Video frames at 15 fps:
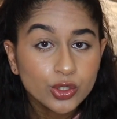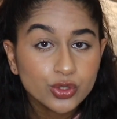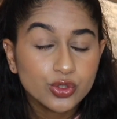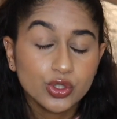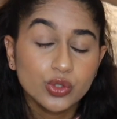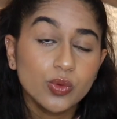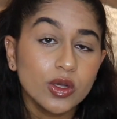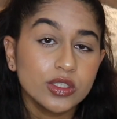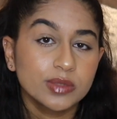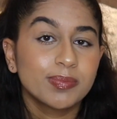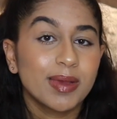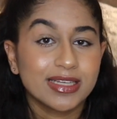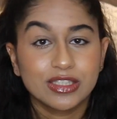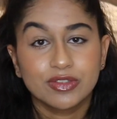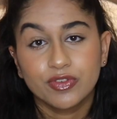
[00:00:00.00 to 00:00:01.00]
do what's
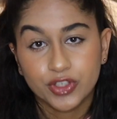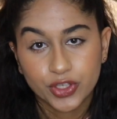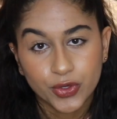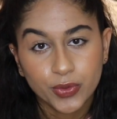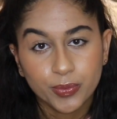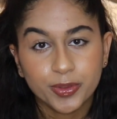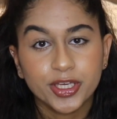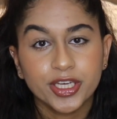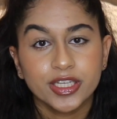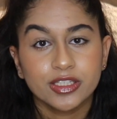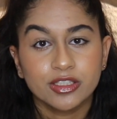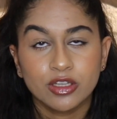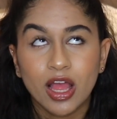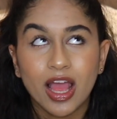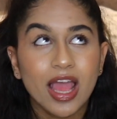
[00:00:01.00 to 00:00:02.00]
best for you
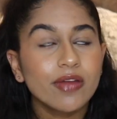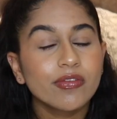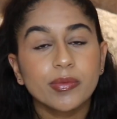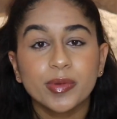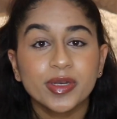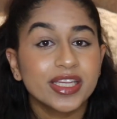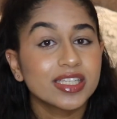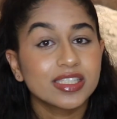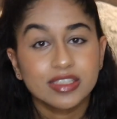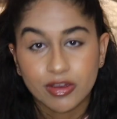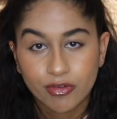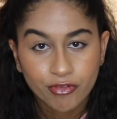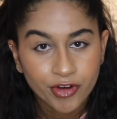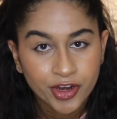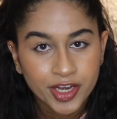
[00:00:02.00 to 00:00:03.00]
because everybody is
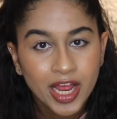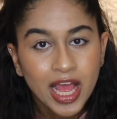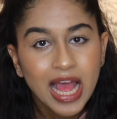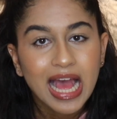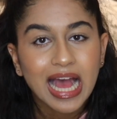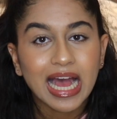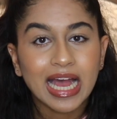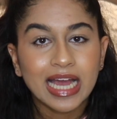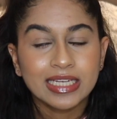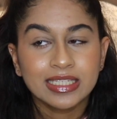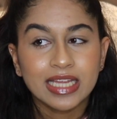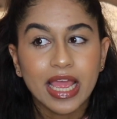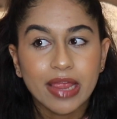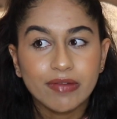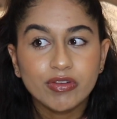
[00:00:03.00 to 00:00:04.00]
different
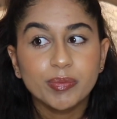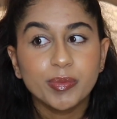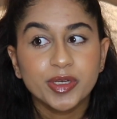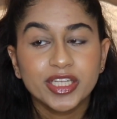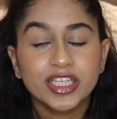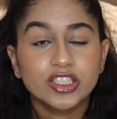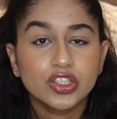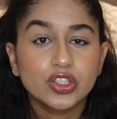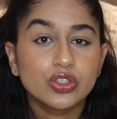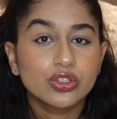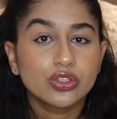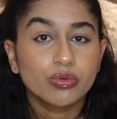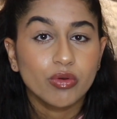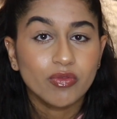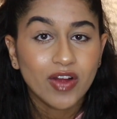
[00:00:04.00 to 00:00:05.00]
and everybody is used
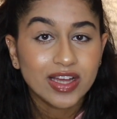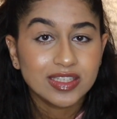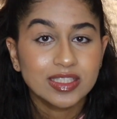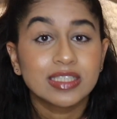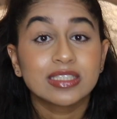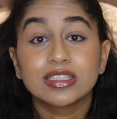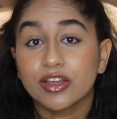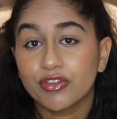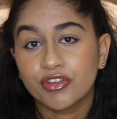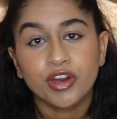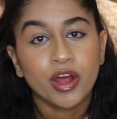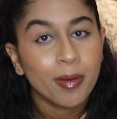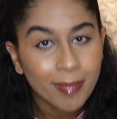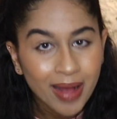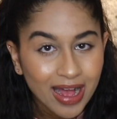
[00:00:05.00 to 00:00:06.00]
to revising different
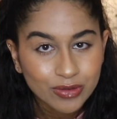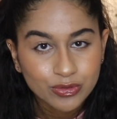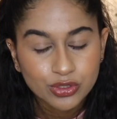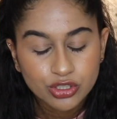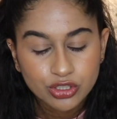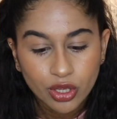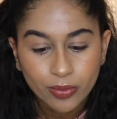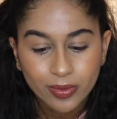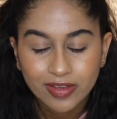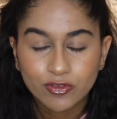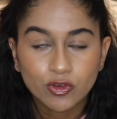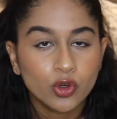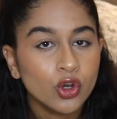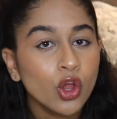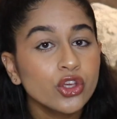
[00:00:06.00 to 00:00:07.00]
amounts. So if
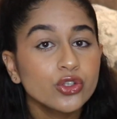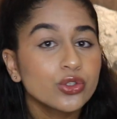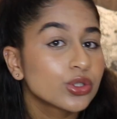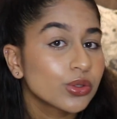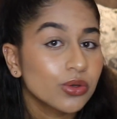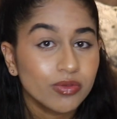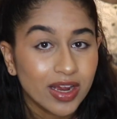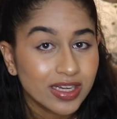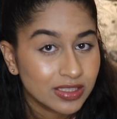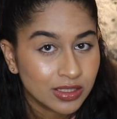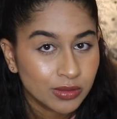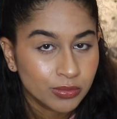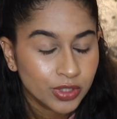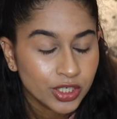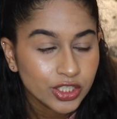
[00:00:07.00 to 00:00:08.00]
you're not used to
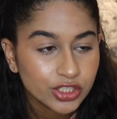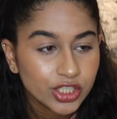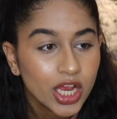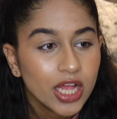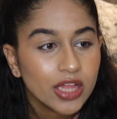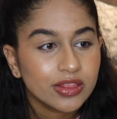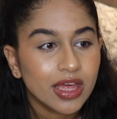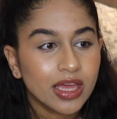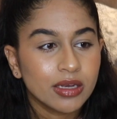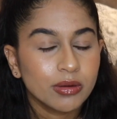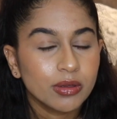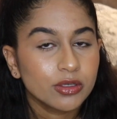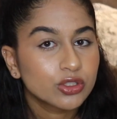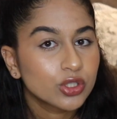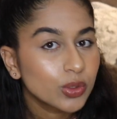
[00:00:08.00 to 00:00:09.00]
revising much, then
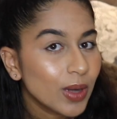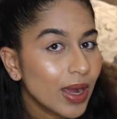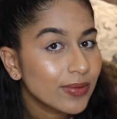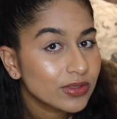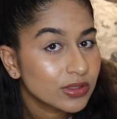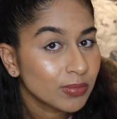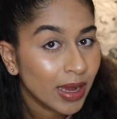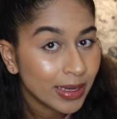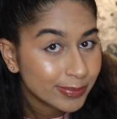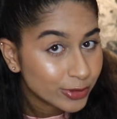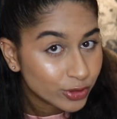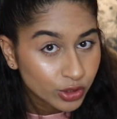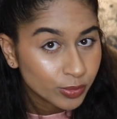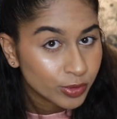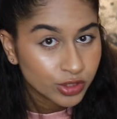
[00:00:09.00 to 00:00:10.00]
2 hours might be
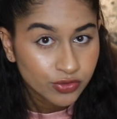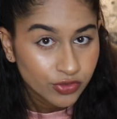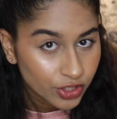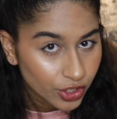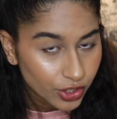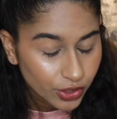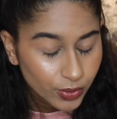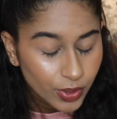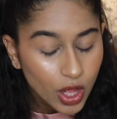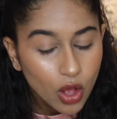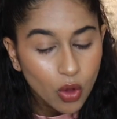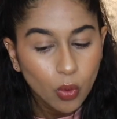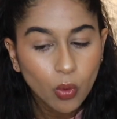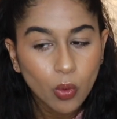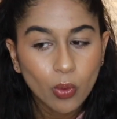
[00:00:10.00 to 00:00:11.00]
too much for you.
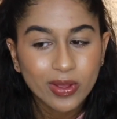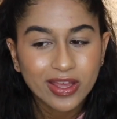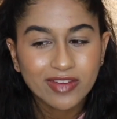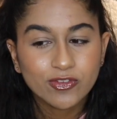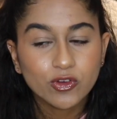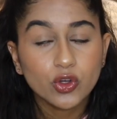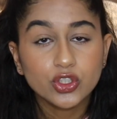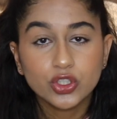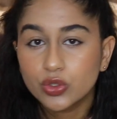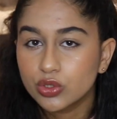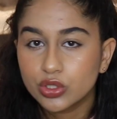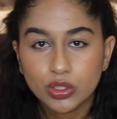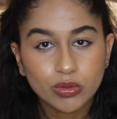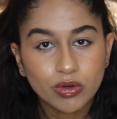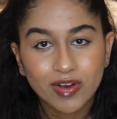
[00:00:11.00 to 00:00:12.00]
Or if you're
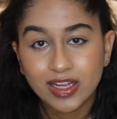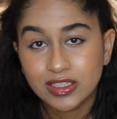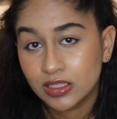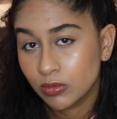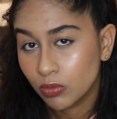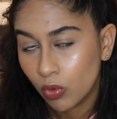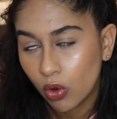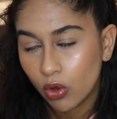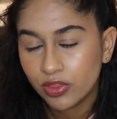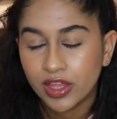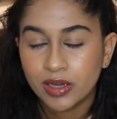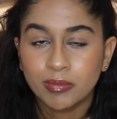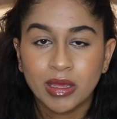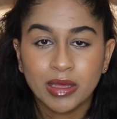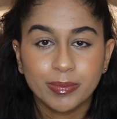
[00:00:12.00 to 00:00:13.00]
used to revising more,
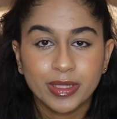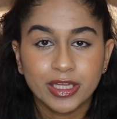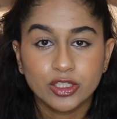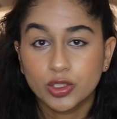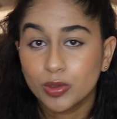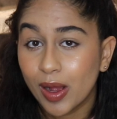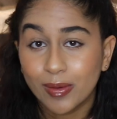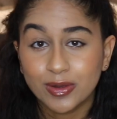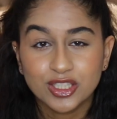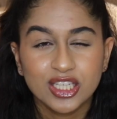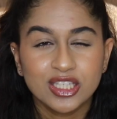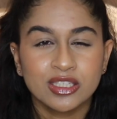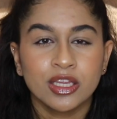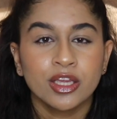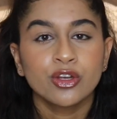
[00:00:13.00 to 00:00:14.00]
then maybe 2 hours
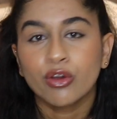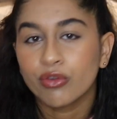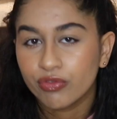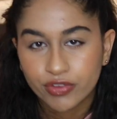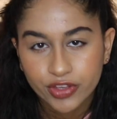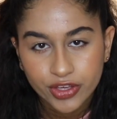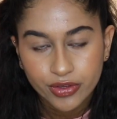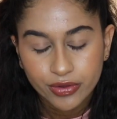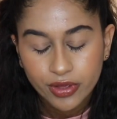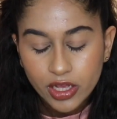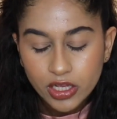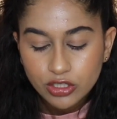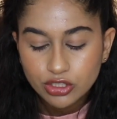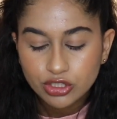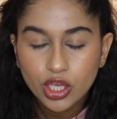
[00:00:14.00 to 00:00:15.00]
isn't enough for you.
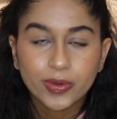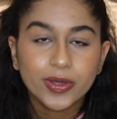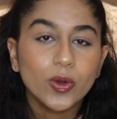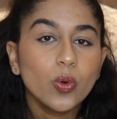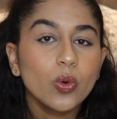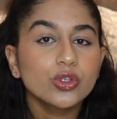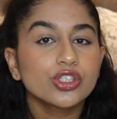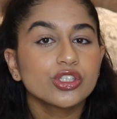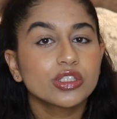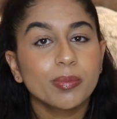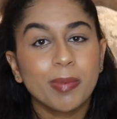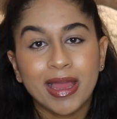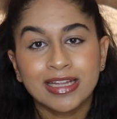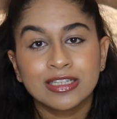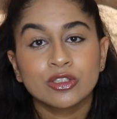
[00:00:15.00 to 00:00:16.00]
So it all just
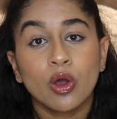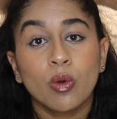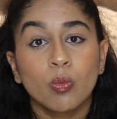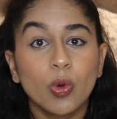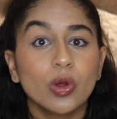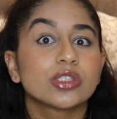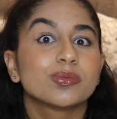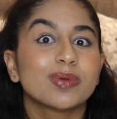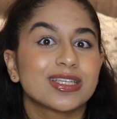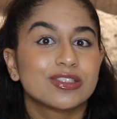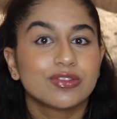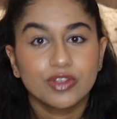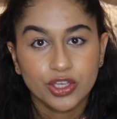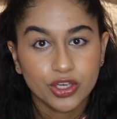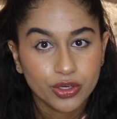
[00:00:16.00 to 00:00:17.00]
depends on what's
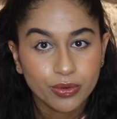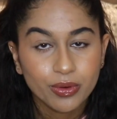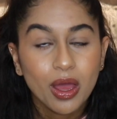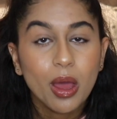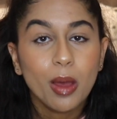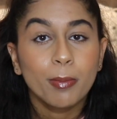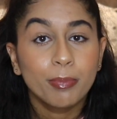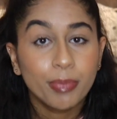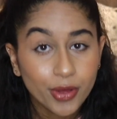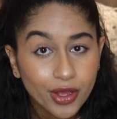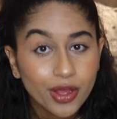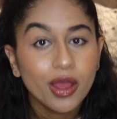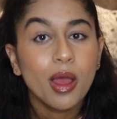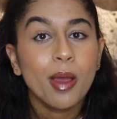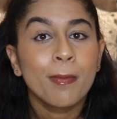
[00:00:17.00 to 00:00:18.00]
best for you.
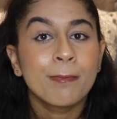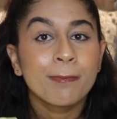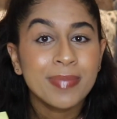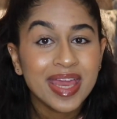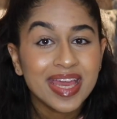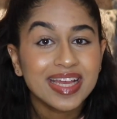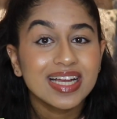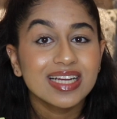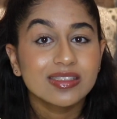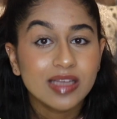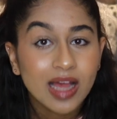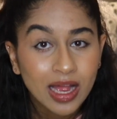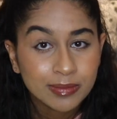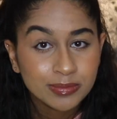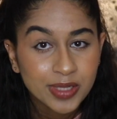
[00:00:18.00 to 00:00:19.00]
But make a
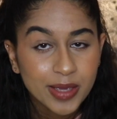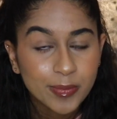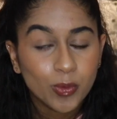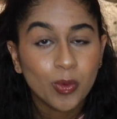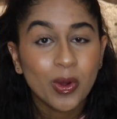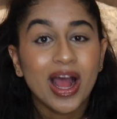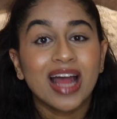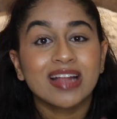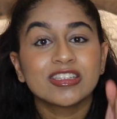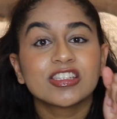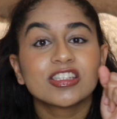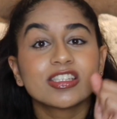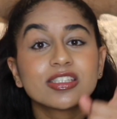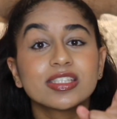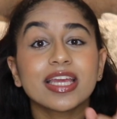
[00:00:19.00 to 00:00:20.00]
timetable and
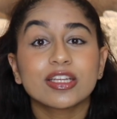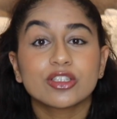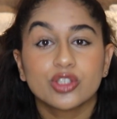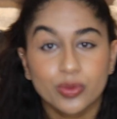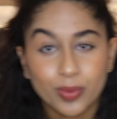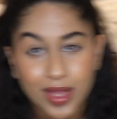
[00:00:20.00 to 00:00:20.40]
stick to